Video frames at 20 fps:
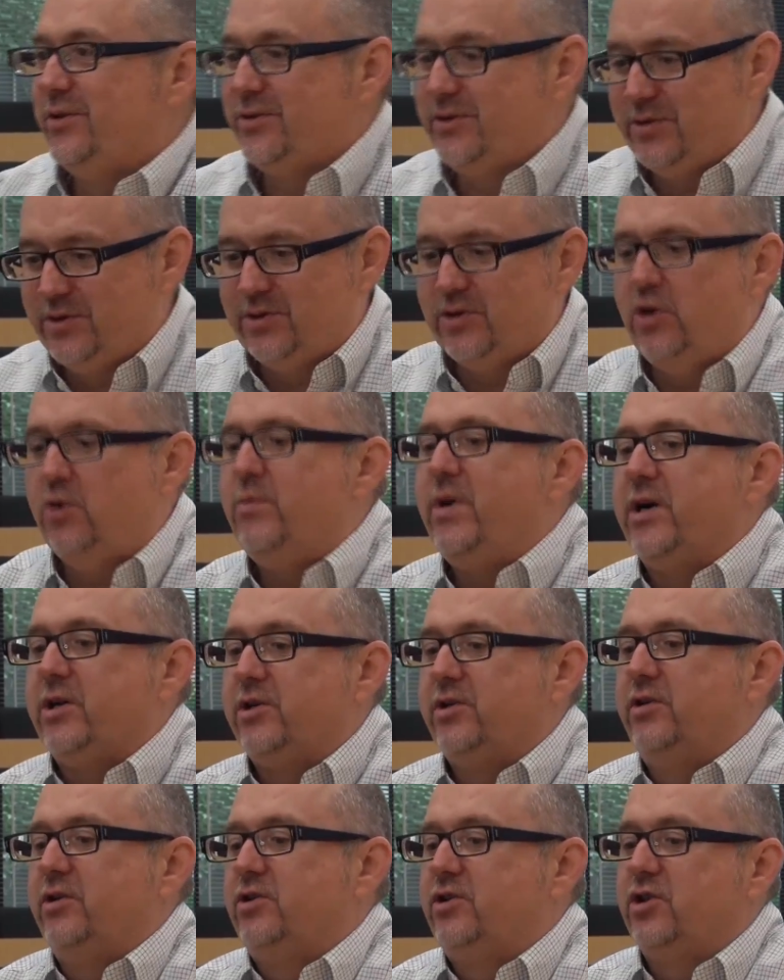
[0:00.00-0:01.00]
there's so
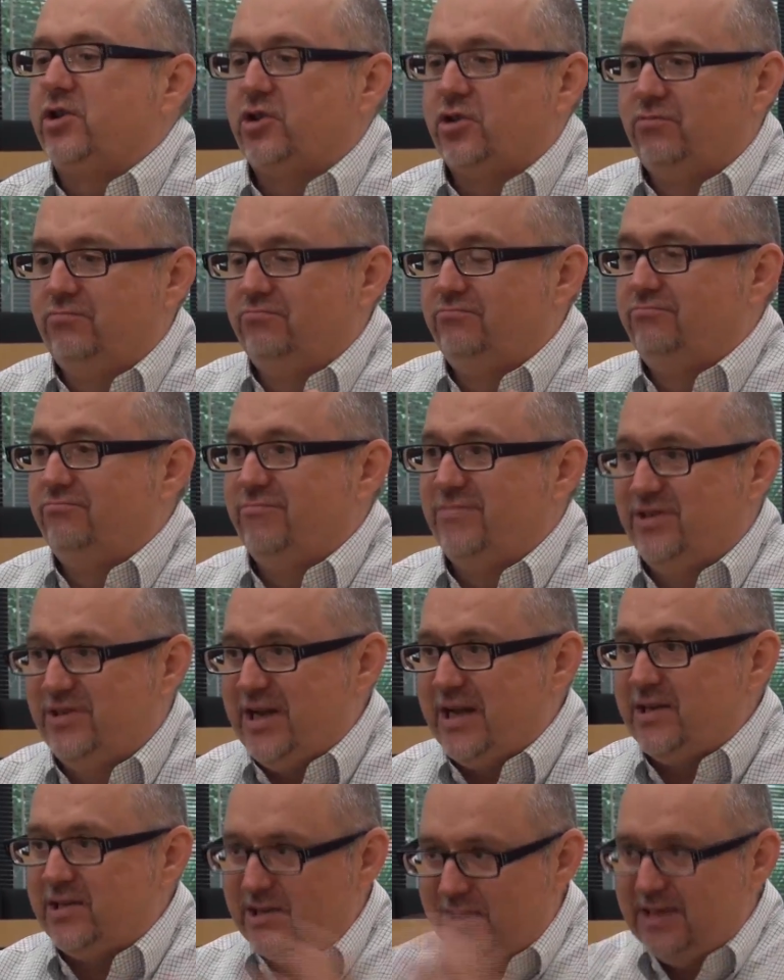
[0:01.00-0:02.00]
much that's just
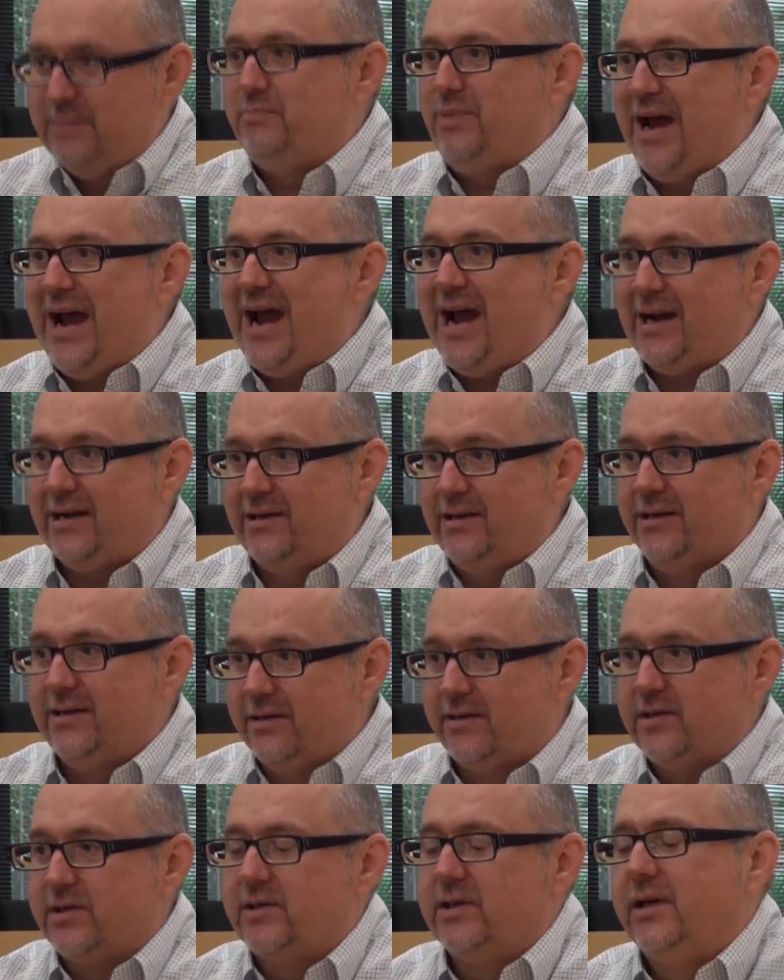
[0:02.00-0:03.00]
densely packed
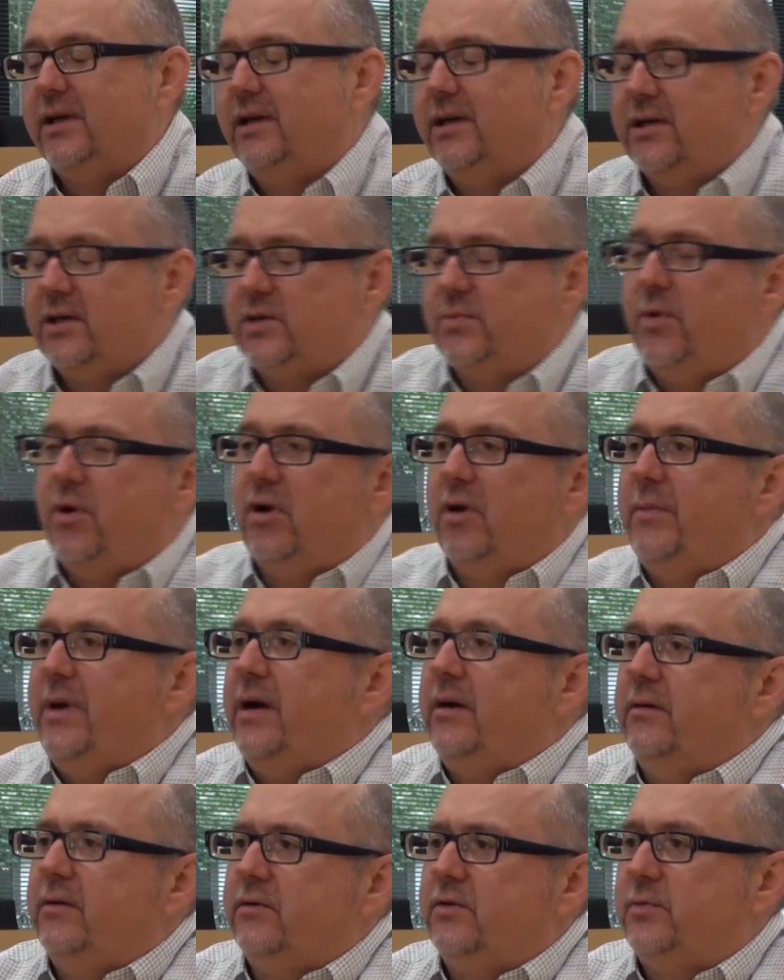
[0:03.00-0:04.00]
into this small
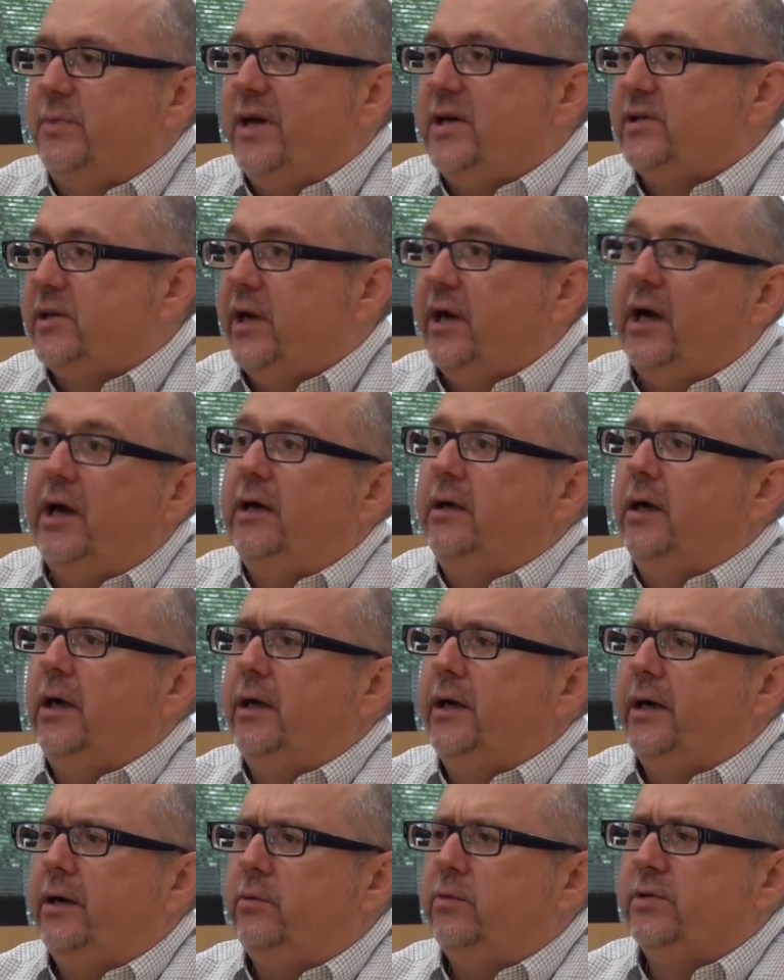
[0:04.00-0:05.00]
amount of space.
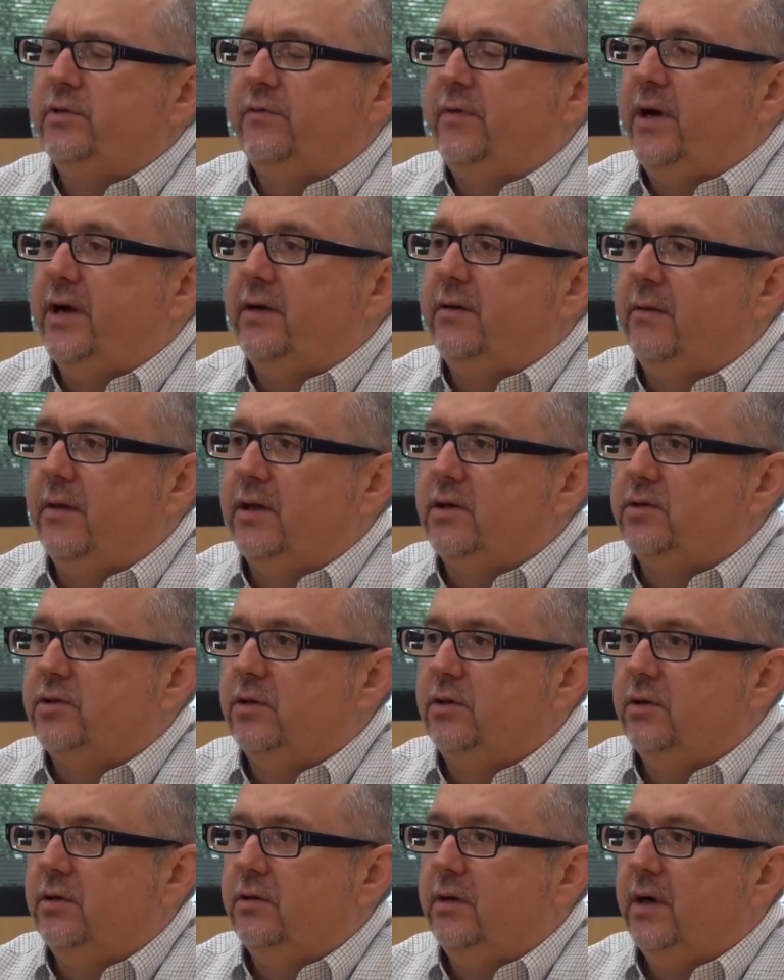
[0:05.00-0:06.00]
I always find things
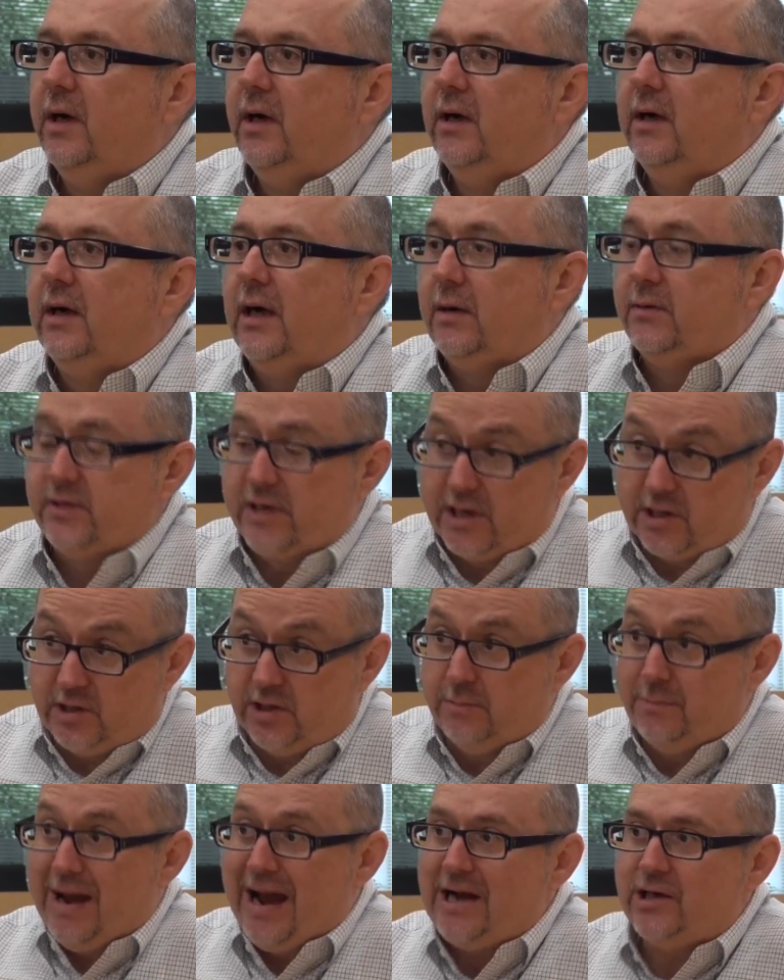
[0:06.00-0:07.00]
to do. I was
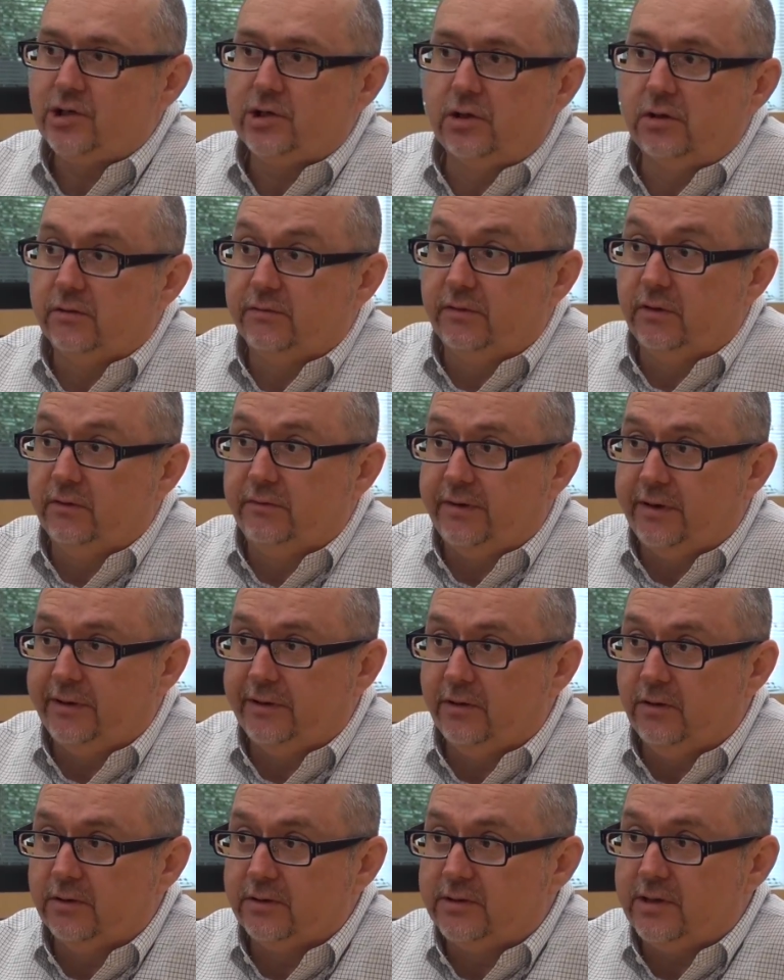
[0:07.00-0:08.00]
actually a bachelor for a
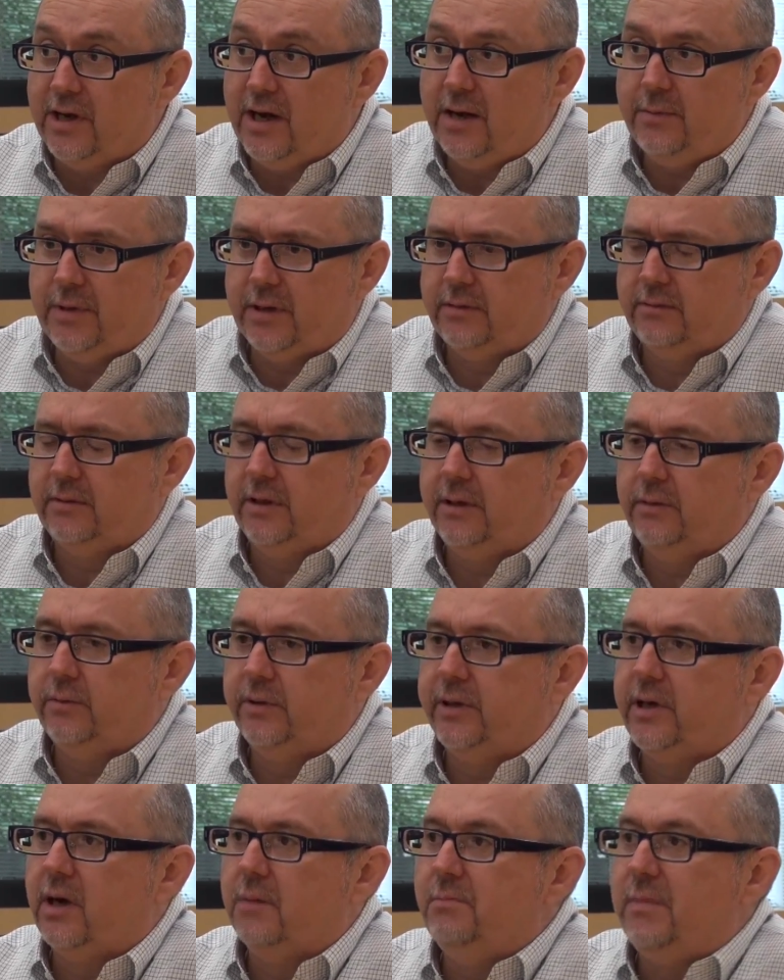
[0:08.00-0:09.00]
very long time. I
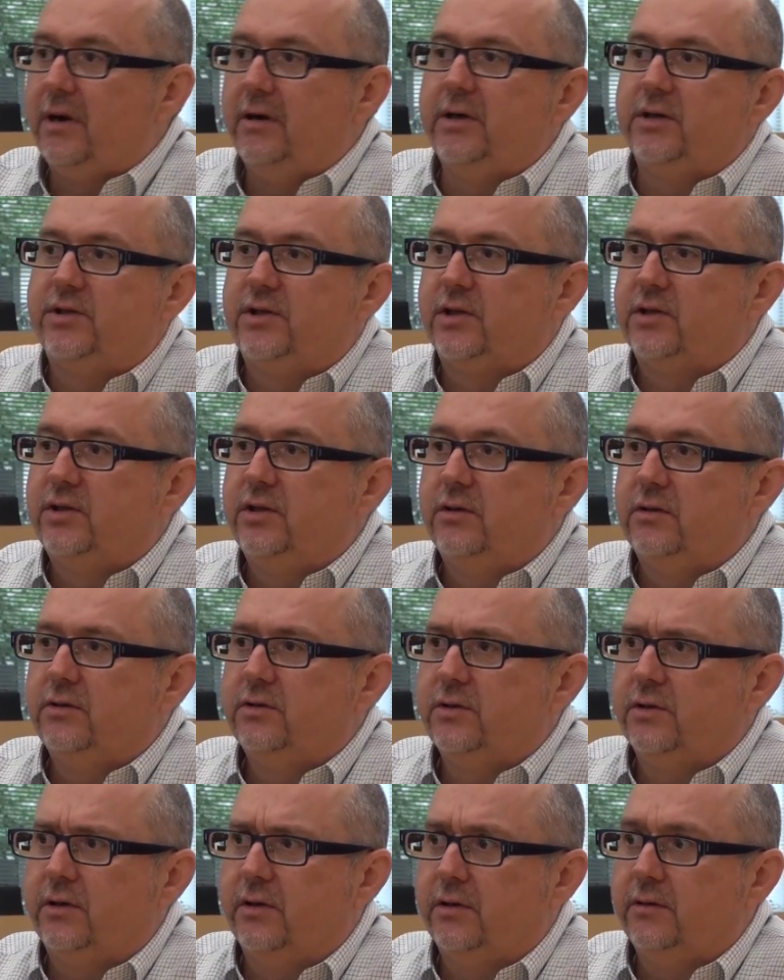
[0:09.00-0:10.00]
only got married 6
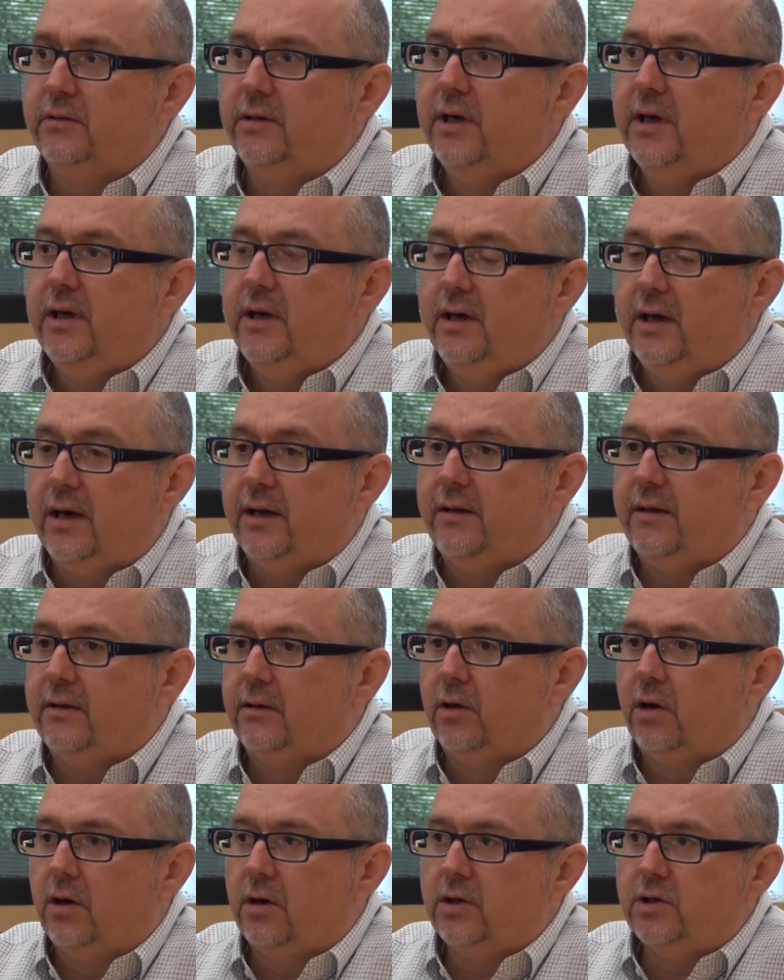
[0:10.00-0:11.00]
years ago. And I
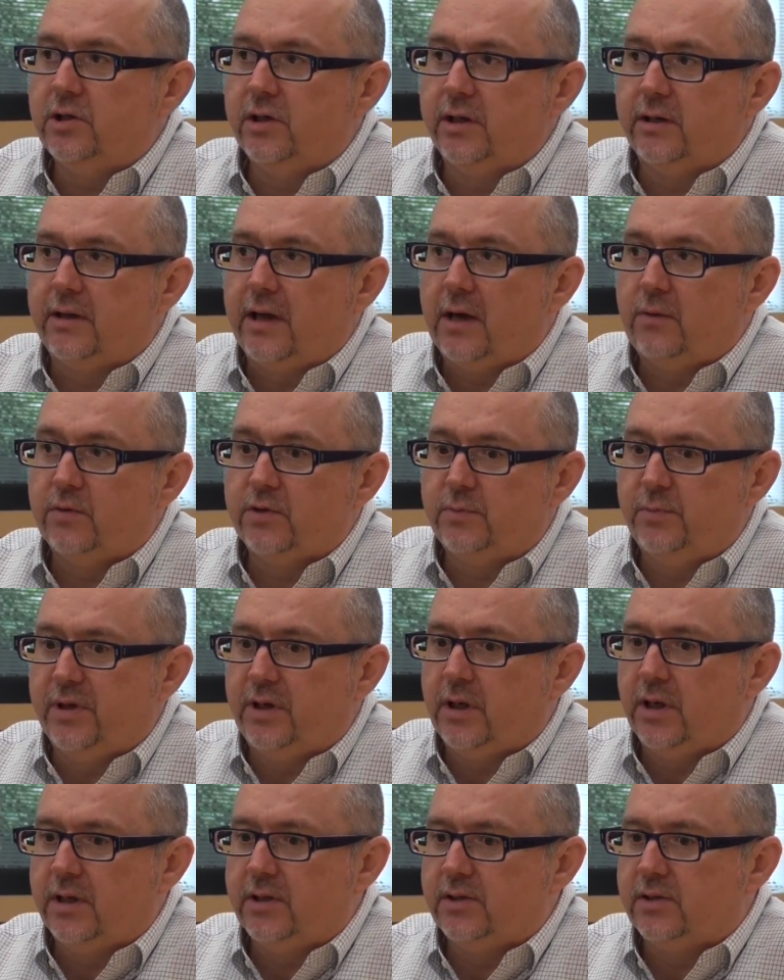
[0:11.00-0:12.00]
think largely that was
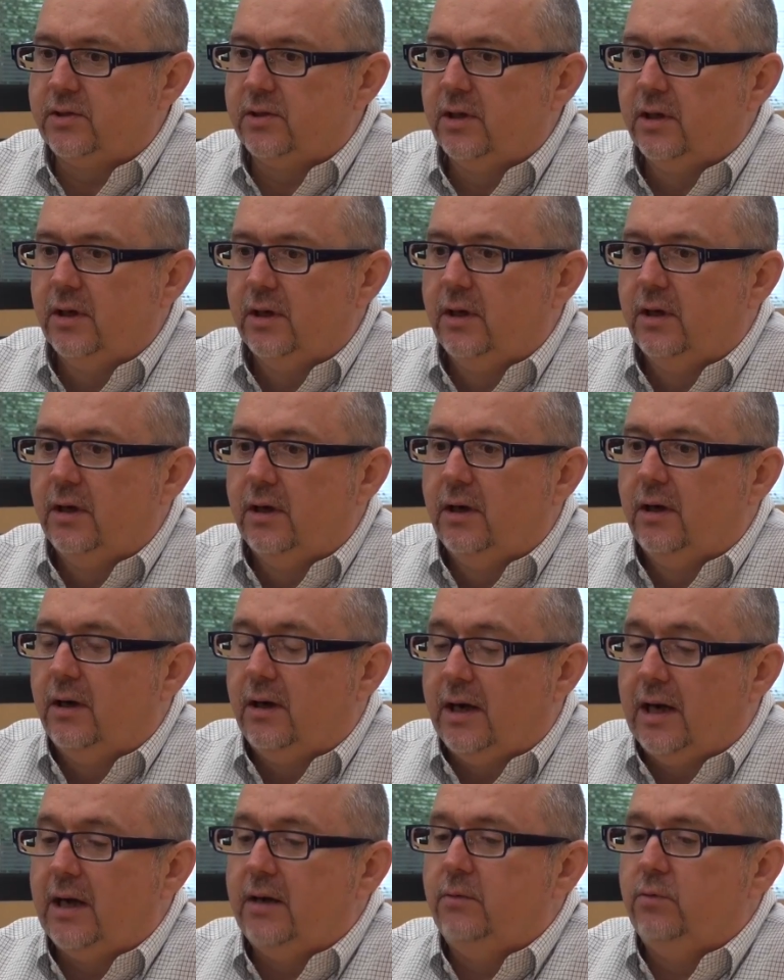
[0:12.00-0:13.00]
because
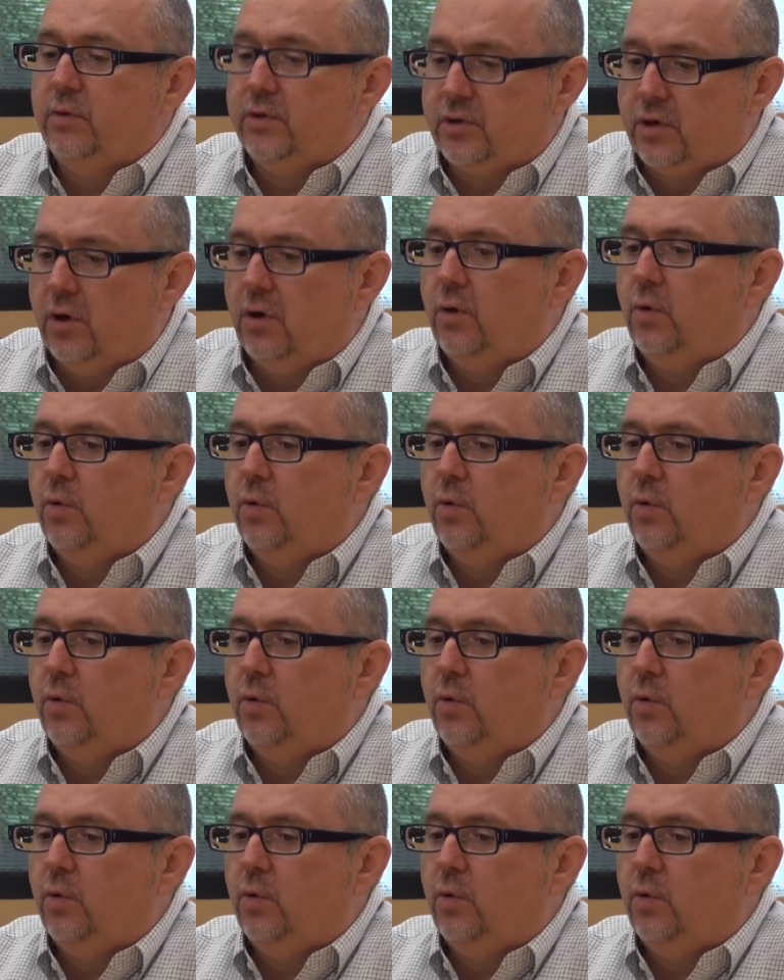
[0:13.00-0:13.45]
I was